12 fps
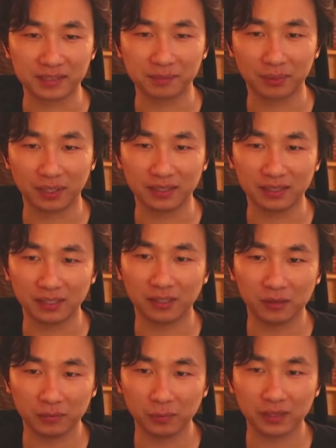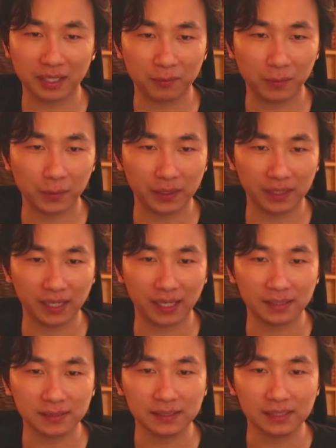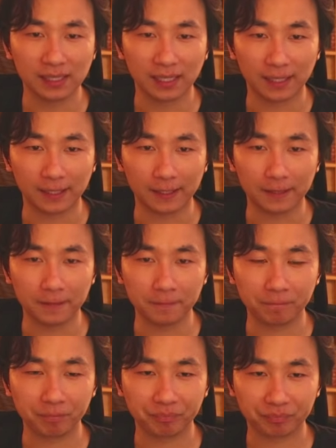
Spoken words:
But we take what we can get. Um,